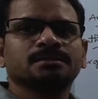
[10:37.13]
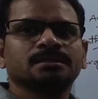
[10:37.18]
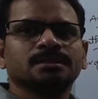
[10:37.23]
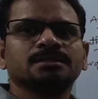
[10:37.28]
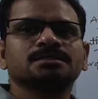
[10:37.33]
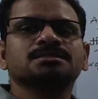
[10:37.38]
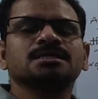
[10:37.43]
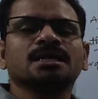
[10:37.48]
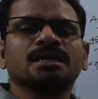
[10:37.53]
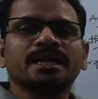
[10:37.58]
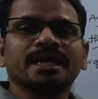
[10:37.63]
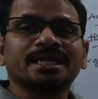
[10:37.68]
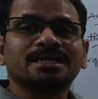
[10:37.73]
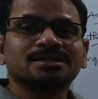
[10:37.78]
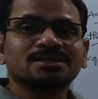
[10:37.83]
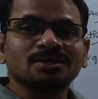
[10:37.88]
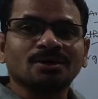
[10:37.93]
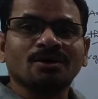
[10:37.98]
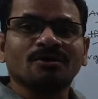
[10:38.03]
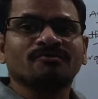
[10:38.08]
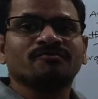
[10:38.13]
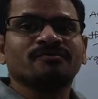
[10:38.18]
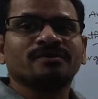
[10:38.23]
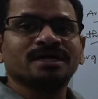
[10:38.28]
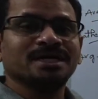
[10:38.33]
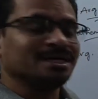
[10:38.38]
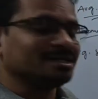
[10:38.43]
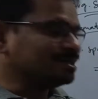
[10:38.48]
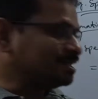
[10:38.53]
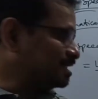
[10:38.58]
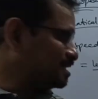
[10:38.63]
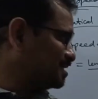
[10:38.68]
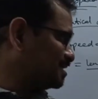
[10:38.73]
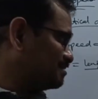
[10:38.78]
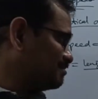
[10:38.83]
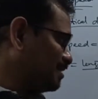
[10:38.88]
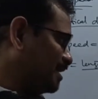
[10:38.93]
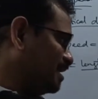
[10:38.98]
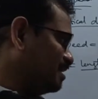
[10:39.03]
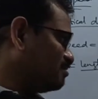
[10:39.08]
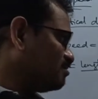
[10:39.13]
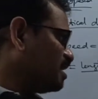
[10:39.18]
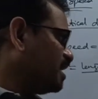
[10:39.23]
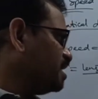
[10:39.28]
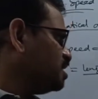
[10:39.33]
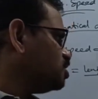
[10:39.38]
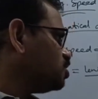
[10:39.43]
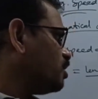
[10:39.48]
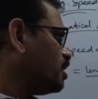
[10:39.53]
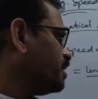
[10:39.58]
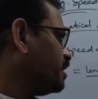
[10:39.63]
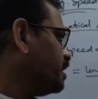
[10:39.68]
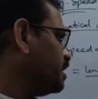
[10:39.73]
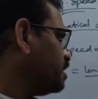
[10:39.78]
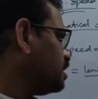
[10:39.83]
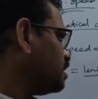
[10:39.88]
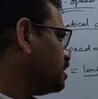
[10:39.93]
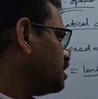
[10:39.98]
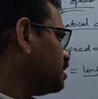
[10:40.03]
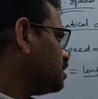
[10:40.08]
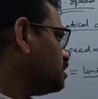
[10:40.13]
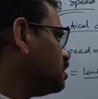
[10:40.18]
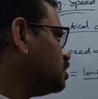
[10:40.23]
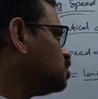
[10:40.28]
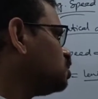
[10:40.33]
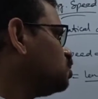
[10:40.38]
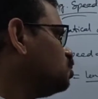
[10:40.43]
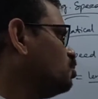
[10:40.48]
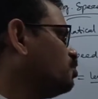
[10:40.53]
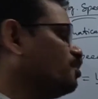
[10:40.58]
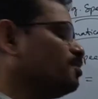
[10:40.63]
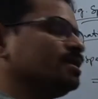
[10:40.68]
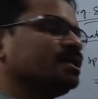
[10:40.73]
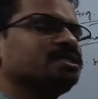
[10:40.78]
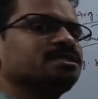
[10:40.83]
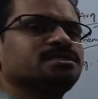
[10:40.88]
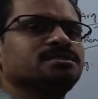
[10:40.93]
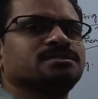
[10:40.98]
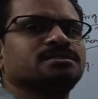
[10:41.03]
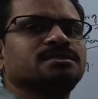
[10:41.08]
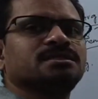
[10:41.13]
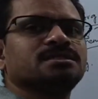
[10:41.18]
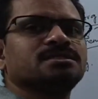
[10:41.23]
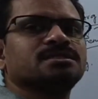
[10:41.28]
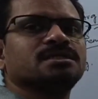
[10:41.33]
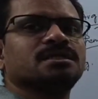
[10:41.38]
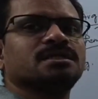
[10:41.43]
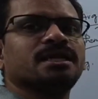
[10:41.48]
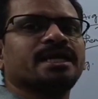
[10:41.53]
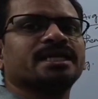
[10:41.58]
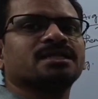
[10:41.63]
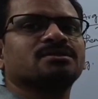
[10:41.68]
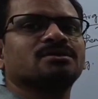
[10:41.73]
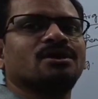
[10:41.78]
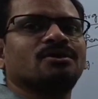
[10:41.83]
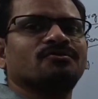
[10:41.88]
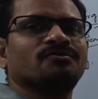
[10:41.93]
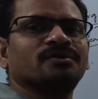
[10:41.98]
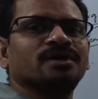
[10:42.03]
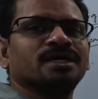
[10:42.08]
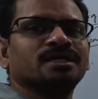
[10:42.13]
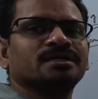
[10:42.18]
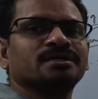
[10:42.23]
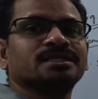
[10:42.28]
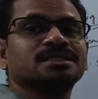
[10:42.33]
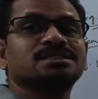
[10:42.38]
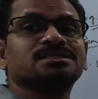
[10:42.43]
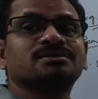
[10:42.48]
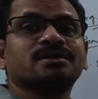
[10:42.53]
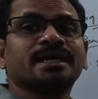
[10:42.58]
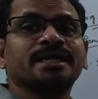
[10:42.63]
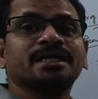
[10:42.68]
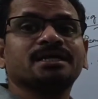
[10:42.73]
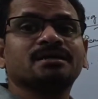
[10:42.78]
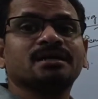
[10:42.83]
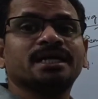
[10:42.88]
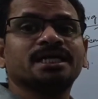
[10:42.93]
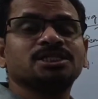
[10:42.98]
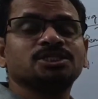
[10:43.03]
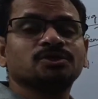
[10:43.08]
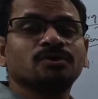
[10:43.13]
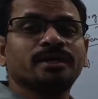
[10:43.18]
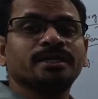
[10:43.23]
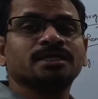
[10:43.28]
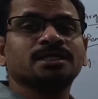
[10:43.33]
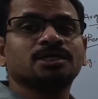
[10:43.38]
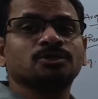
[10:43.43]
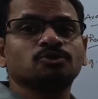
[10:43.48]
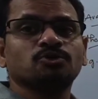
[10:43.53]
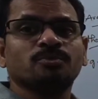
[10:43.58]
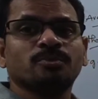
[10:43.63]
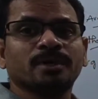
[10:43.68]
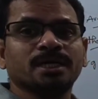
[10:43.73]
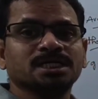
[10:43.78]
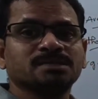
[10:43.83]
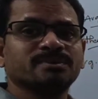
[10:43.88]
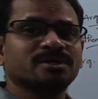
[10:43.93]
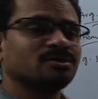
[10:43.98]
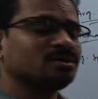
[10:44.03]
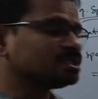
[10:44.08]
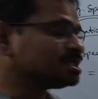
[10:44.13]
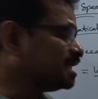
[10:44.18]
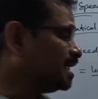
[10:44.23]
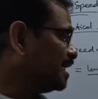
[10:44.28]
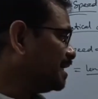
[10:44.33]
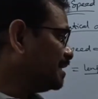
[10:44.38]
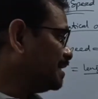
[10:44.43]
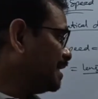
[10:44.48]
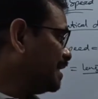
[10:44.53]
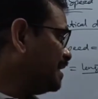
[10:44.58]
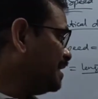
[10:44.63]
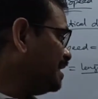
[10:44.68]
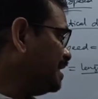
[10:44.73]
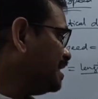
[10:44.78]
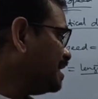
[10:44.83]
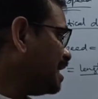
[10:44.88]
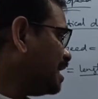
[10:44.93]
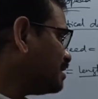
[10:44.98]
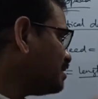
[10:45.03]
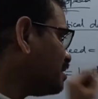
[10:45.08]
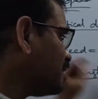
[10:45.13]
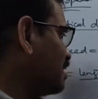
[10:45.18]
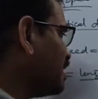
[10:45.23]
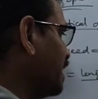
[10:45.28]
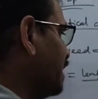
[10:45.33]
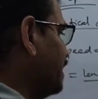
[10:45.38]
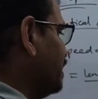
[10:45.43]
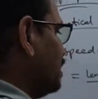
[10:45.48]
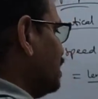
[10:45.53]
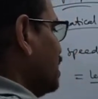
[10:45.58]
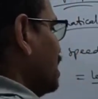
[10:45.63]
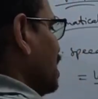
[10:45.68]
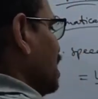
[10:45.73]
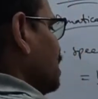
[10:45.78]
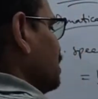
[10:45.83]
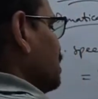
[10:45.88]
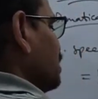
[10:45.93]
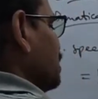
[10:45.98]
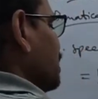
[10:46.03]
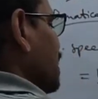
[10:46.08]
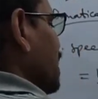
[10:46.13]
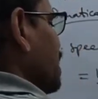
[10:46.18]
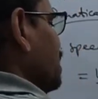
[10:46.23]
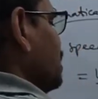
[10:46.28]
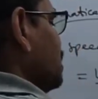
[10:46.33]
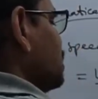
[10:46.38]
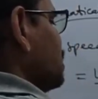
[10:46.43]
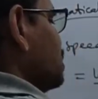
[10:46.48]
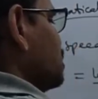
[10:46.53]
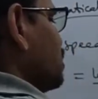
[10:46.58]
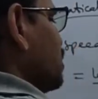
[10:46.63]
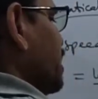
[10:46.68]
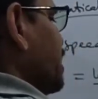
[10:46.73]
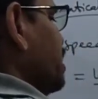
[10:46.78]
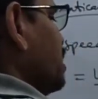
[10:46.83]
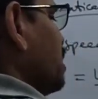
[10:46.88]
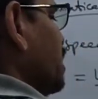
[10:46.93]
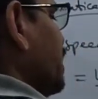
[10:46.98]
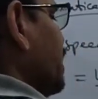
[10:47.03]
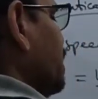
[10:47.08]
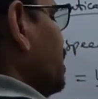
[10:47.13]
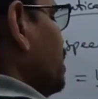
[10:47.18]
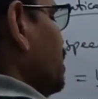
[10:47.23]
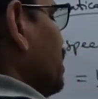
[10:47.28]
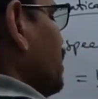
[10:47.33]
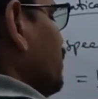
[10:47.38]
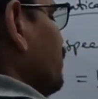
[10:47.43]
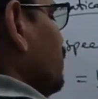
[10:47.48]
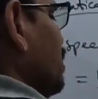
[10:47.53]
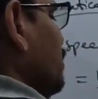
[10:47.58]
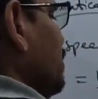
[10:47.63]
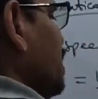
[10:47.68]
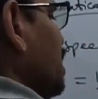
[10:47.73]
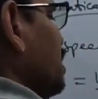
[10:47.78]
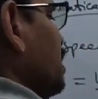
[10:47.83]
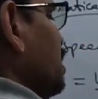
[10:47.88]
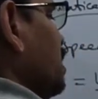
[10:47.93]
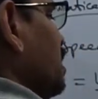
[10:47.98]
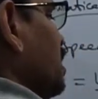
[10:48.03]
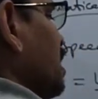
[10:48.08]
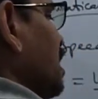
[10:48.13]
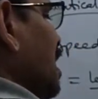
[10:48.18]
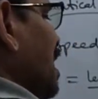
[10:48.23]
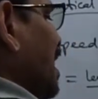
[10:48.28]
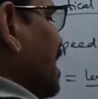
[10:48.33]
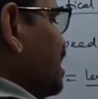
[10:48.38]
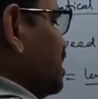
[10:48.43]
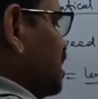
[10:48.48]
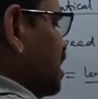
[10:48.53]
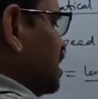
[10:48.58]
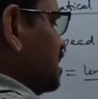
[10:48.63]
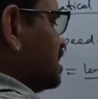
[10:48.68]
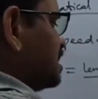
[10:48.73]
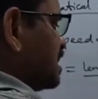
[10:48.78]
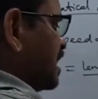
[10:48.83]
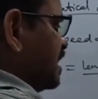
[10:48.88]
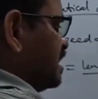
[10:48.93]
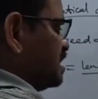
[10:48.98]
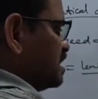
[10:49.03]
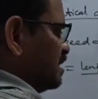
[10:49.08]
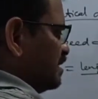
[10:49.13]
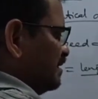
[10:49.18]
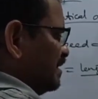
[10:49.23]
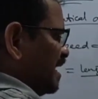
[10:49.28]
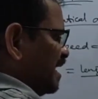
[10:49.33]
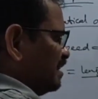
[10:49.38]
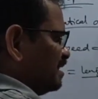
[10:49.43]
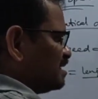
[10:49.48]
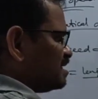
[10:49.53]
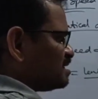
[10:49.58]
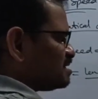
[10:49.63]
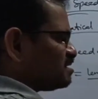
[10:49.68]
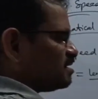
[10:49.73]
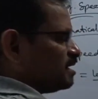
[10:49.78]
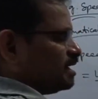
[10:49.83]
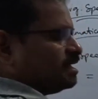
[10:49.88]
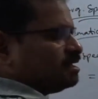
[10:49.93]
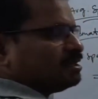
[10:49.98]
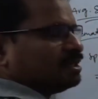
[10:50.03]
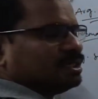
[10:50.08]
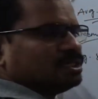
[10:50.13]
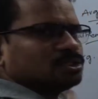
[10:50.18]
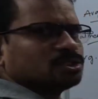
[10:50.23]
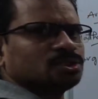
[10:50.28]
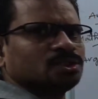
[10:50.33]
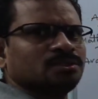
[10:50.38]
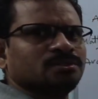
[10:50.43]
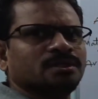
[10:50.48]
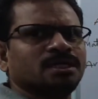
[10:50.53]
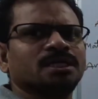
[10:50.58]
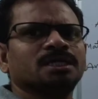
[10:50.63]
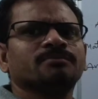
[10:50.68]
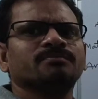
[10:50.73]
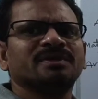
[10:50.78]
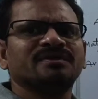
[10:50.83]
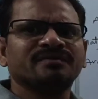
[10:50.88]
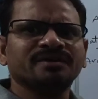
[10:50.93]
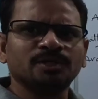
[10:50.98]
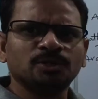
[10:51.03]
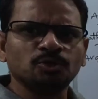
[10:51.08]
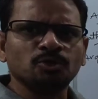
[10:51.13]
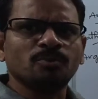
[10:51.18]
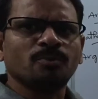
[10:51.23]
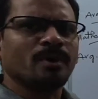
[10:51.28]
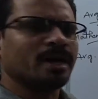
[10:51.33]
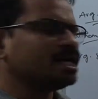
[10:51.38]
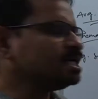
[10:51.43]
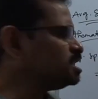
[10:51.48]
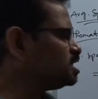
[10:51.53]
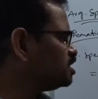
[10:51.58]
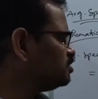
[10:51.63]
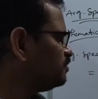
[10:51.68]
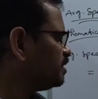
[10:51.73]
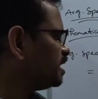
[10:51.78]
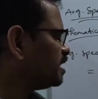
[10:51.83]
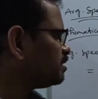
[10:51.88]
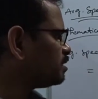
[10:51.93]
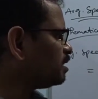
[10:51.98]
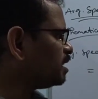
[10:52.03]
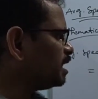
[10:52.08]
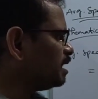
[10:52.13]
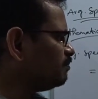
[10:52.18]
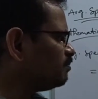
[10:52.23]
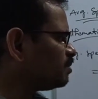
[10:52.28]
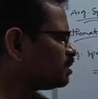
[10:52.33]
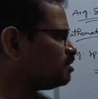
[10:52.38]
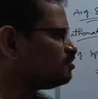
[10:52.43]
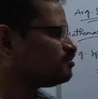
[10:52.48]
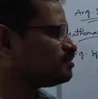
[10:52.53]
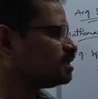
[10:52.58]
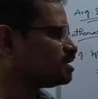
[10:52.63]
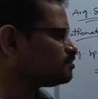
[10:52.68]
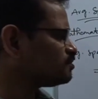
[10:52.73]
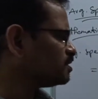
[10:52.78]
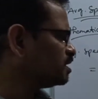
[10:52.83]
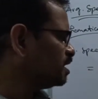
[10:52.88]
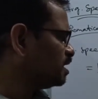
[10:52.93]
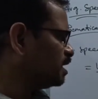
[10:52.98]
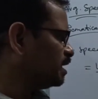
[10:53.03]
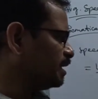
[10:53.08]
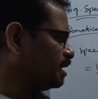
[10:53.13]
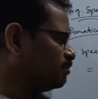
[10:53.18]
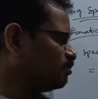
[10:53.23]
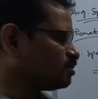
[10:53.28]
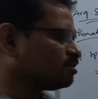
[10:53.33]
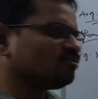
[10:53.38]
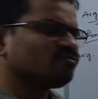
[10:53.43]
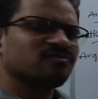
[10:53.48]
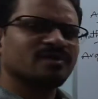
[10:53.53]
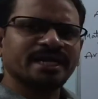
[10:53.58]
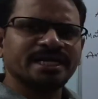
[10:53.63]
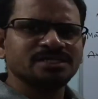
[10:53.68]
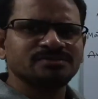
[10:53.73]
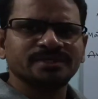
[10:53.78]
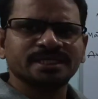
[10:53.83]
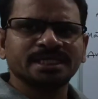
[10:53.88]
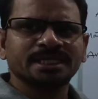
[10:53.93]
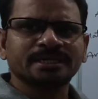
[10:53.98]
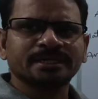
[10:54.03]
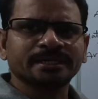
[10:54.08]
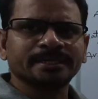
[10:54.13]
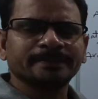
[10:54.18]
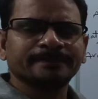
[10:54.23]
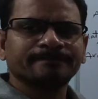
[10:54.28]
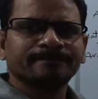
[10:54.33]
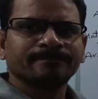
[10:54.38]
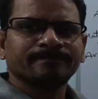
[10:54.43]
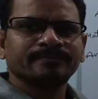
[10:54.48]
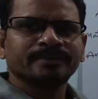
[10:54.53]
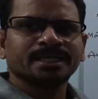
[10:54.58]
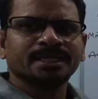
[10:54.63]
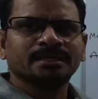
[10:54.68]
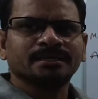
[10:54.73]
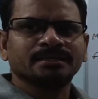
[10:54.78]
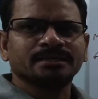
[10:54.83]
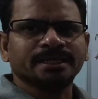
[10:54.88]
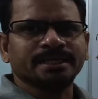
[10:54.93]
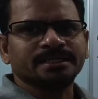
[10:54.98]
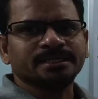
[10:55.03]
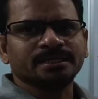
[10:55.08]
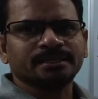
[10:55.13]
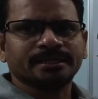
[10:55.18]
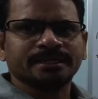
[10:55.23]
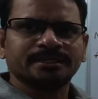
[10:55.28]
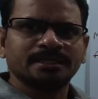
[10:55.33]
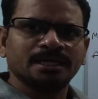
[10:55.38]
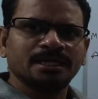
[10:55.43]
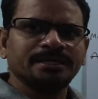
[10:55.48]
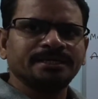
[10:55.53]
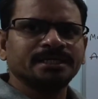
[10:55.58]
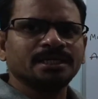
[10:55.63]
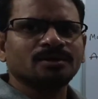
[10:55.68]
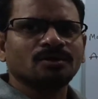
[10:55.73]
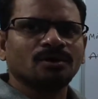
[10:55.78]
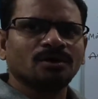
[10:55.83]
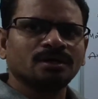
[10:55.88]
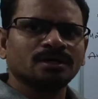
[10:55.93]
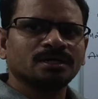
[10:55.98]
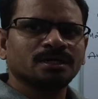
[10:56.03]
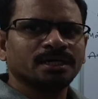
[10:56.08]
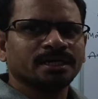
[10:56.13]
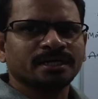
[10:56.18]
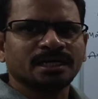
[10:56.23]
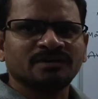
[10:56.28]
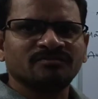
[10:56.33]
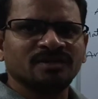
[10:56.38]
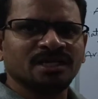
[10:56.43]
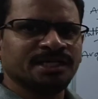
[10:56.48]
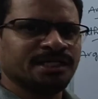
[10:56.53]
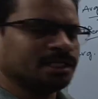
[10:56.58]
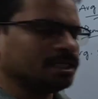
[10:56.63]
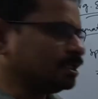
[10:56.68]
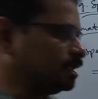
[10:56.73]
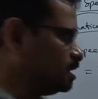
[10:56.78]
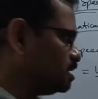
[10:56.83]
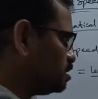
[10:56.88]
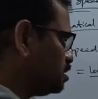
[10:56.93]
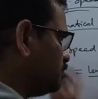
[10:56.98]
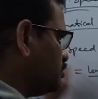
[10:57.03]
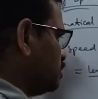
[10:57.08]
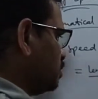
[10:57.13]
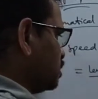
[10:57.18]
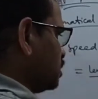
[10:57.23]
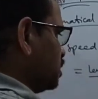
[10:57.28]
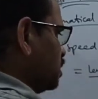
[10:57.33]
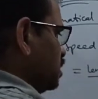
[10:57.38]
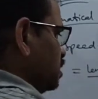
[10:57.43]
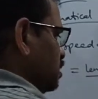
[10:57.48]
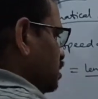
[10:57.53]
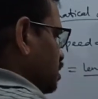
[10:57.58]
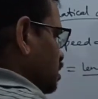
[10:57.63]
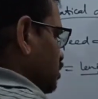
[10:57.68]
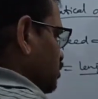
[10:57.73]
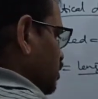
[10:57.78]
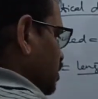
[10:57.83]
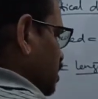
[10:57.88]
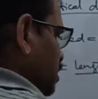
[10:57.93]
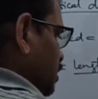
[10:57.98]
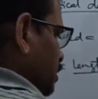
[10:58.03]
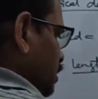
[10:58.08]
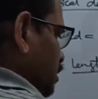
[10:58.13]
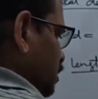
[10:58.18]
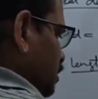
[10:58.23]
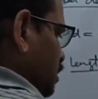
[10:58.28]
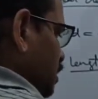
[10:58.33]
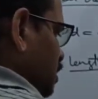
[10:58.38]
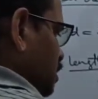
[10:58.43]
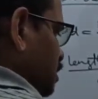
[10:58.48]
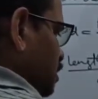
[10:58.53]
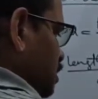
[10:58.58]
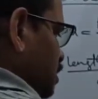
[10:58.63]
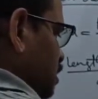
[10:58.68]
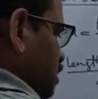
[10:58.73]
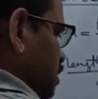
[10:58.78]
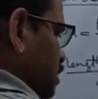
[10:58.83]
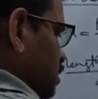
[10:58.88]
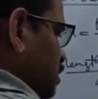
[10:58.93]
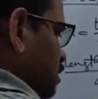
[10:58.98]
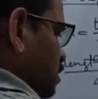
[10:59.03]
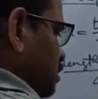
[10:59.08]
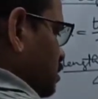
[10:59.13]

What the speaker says: It is the length of the straight line joining the 2 points. It is the length of the straight line joining the 2 points, because any other line other than this straight line will be larger in size than this straight line. So between 2 points we can draw number of curves, number of lines we can draw, either rectilinear or curvilinear lines. Suppose you can draw this is